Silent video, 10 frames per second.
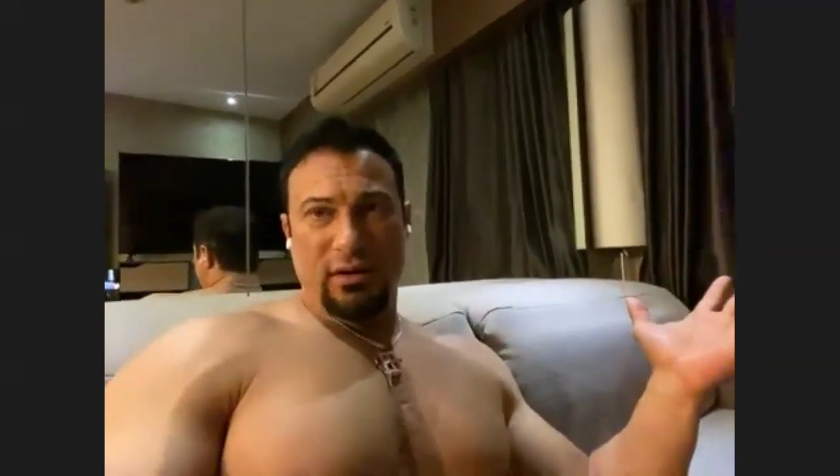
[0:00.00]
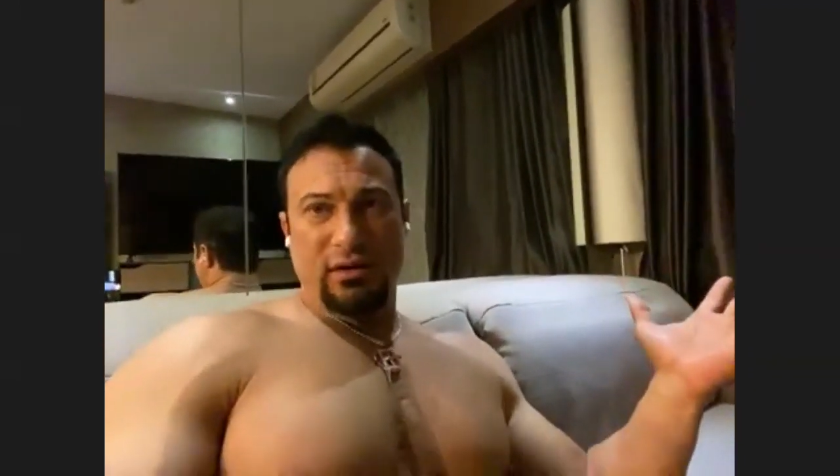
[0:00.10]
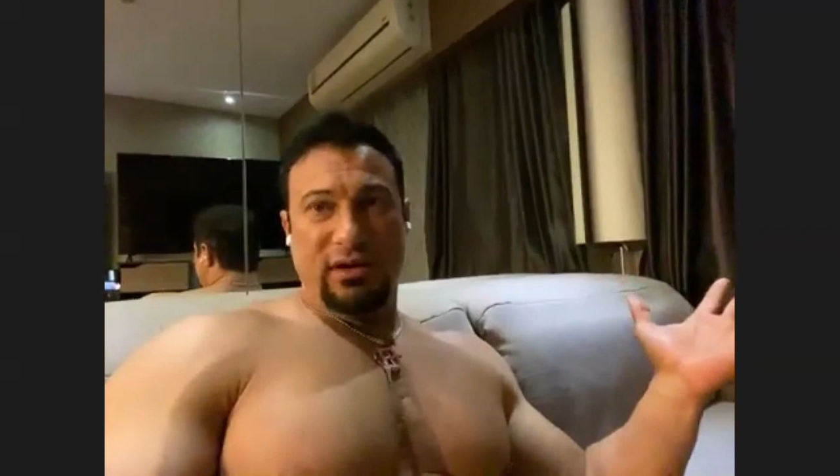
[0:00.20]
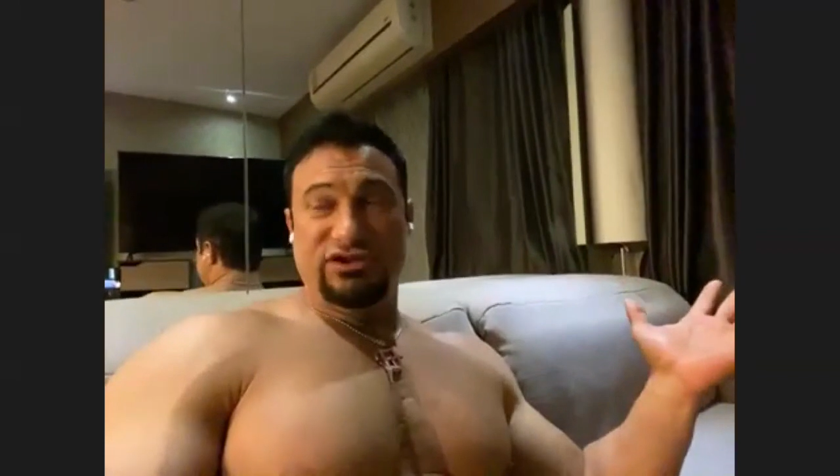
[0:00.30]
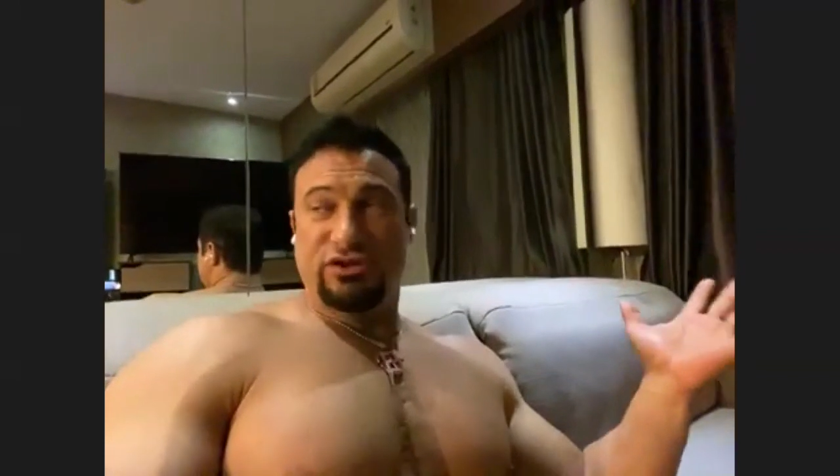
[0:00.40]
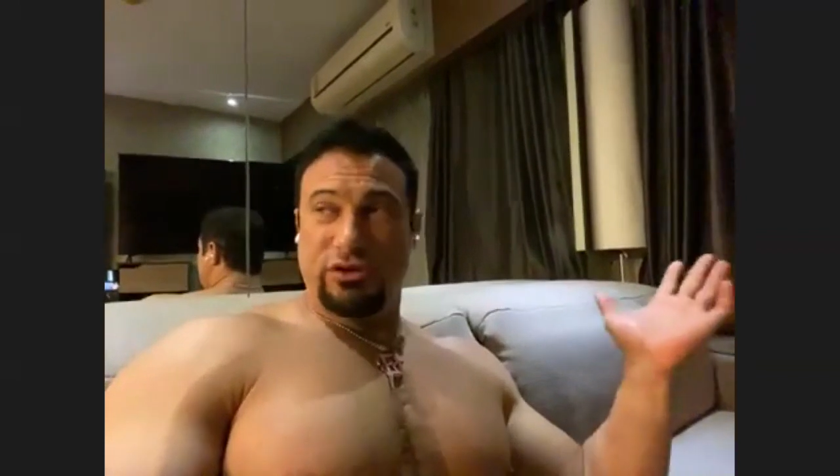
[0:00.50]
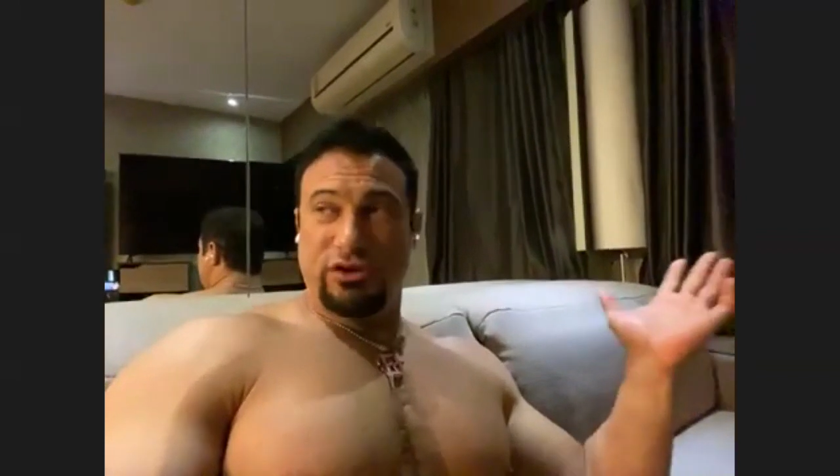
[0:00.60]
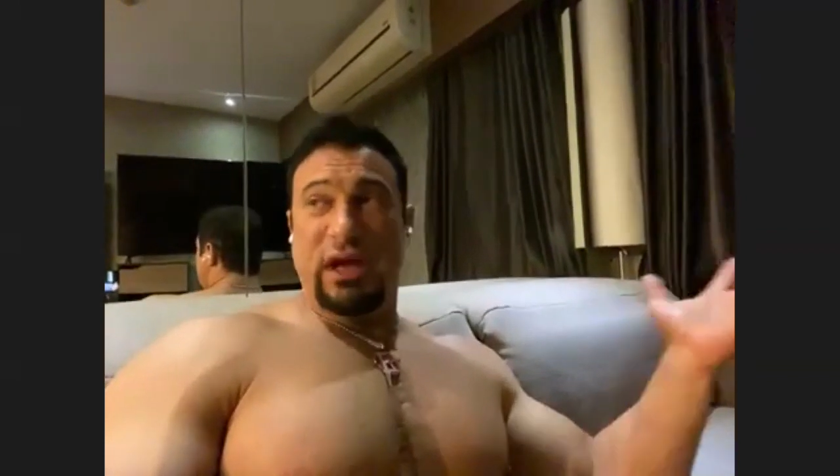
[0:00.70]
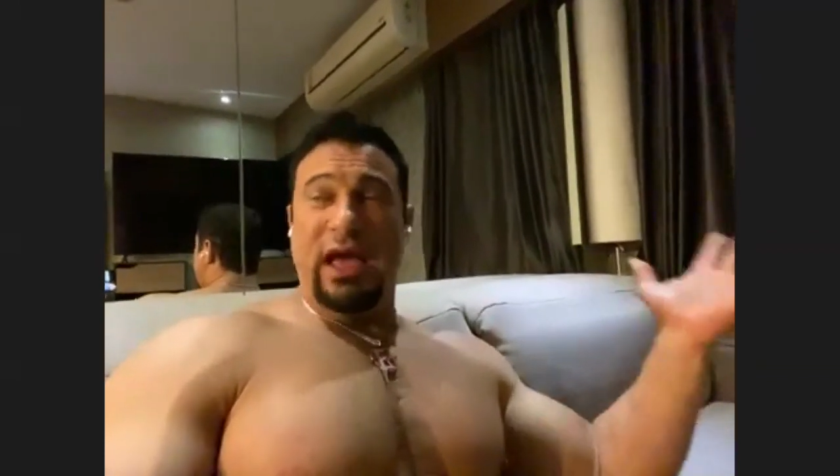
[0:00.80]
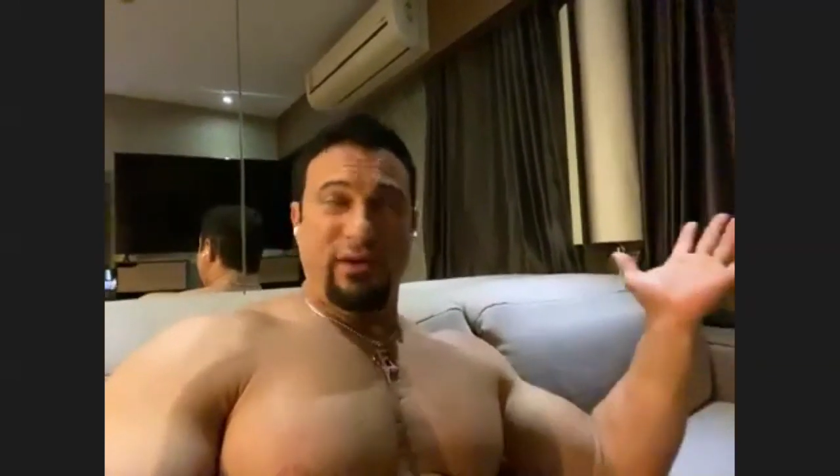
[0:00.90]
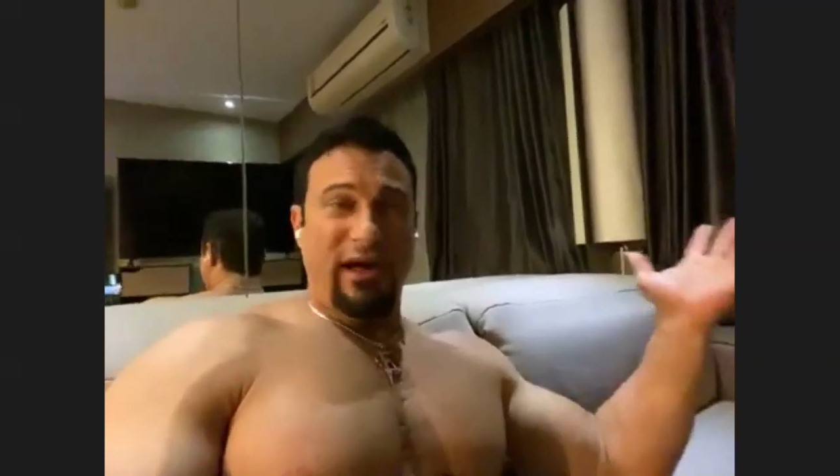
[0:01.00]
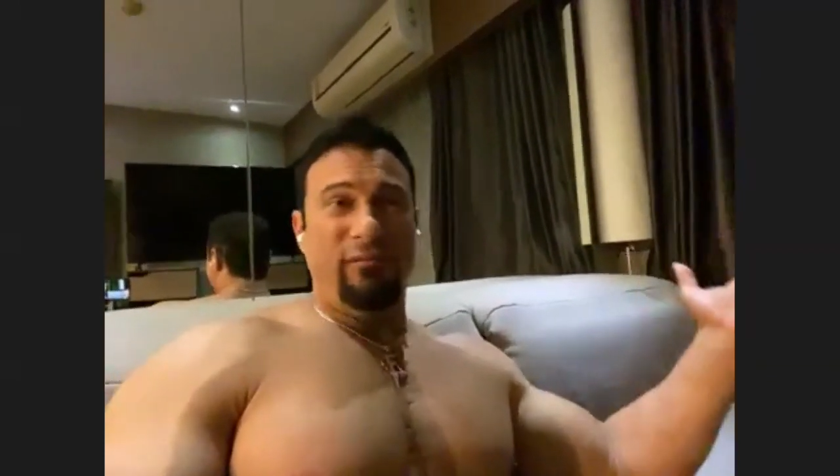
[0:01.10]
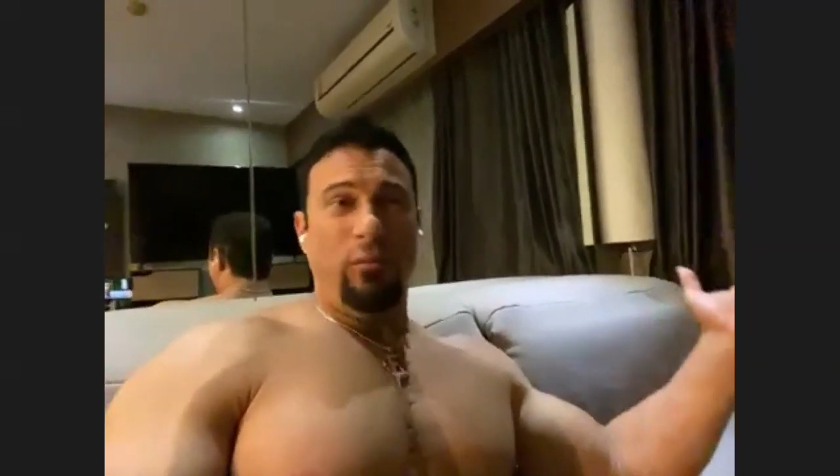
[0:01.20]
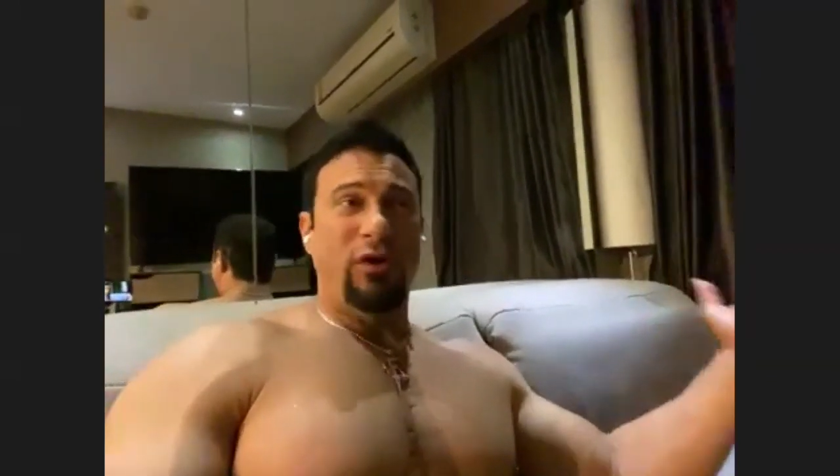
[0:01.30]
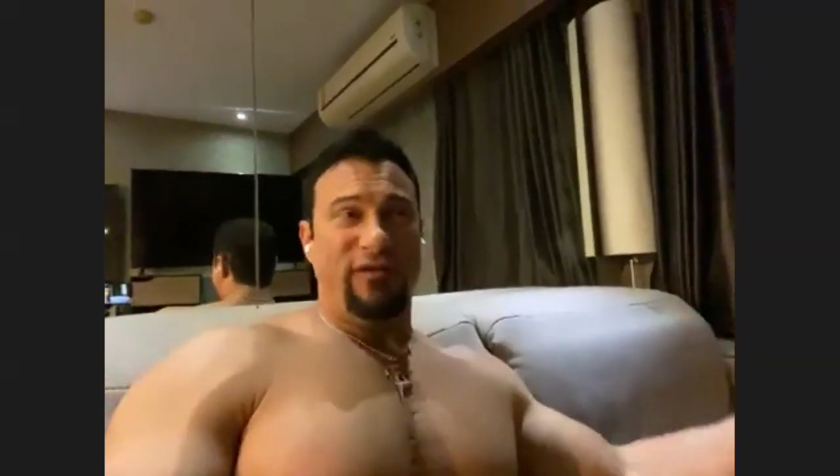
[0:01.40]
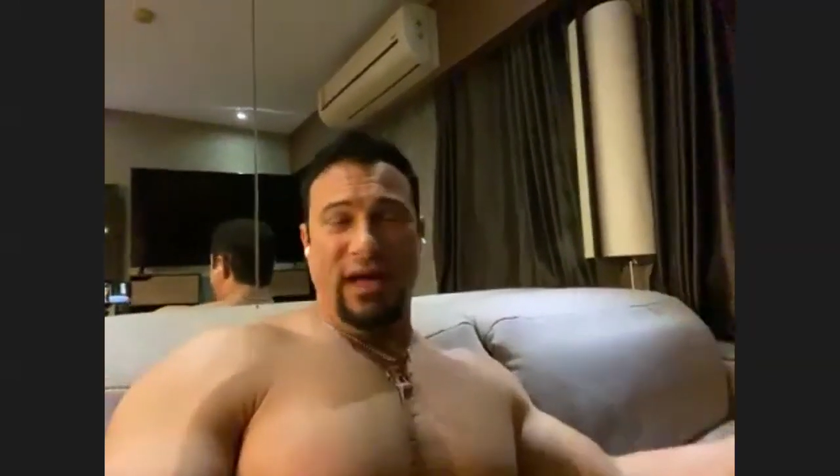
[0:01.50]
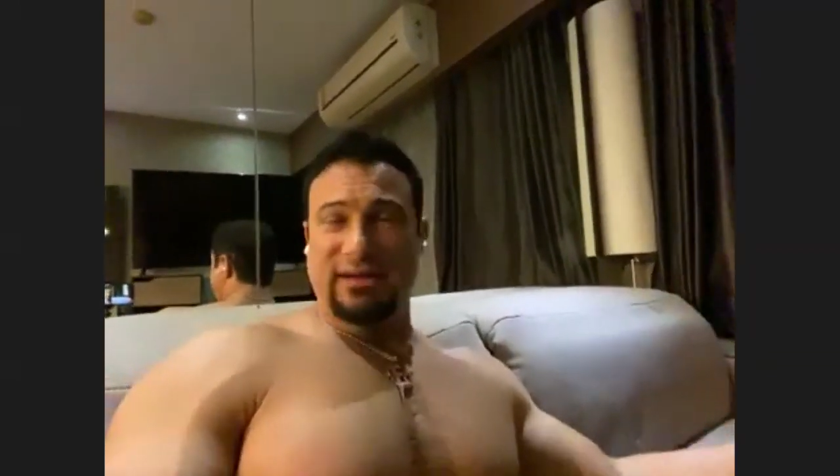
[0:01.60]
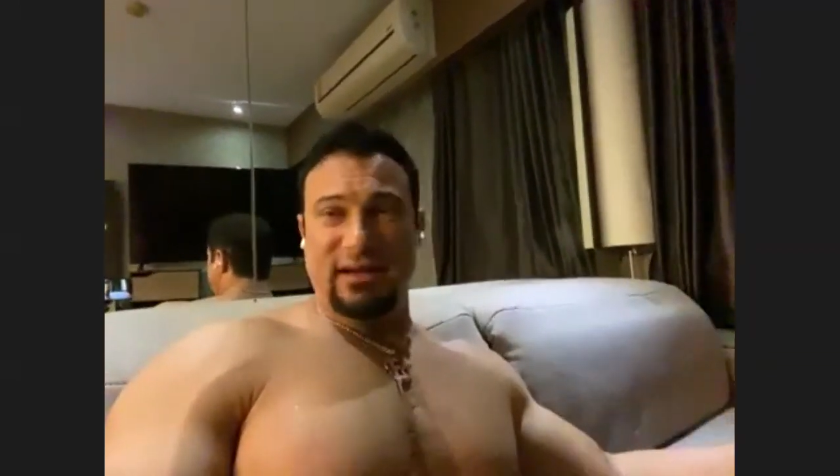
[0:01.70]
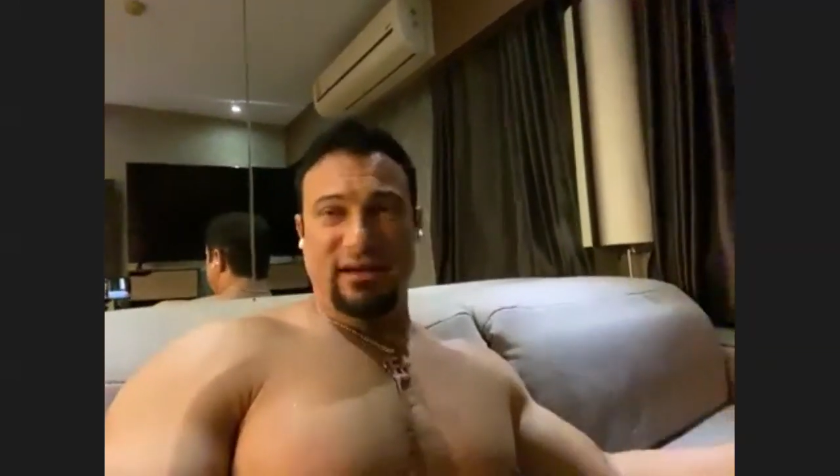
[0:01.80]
because you have more fat